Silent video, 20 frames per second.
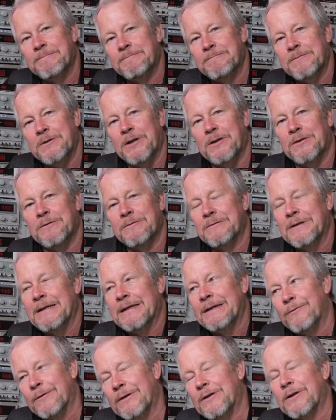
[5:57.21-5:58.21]
you know,
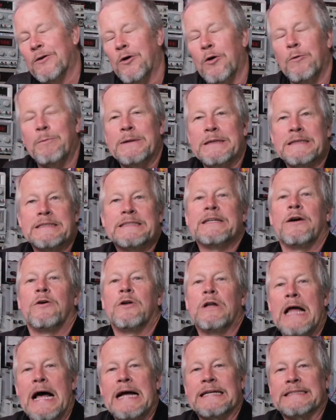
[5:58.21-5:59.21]
well, they're hoping to sell
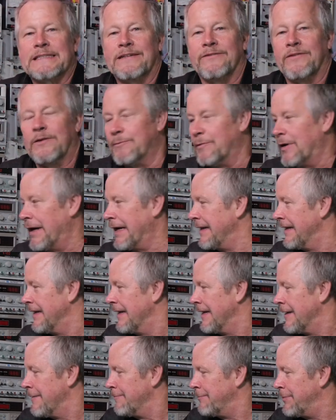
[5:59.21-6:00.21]
lots of them, right?
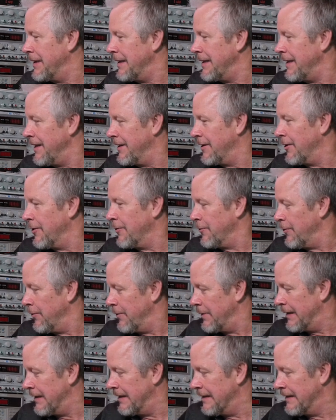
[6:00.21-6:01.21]
But, you know,
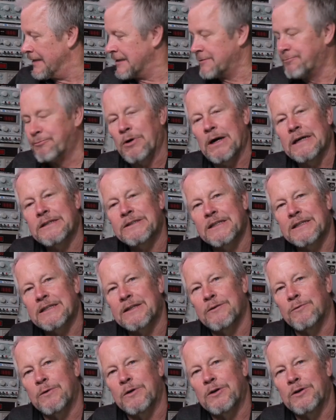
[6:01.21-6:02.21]
this project
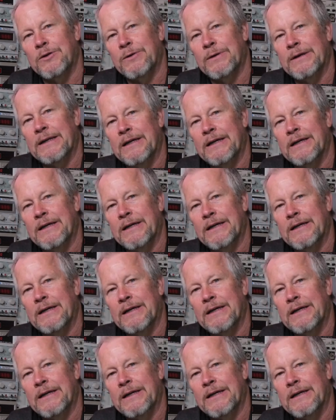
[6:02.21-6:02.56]
that we're doing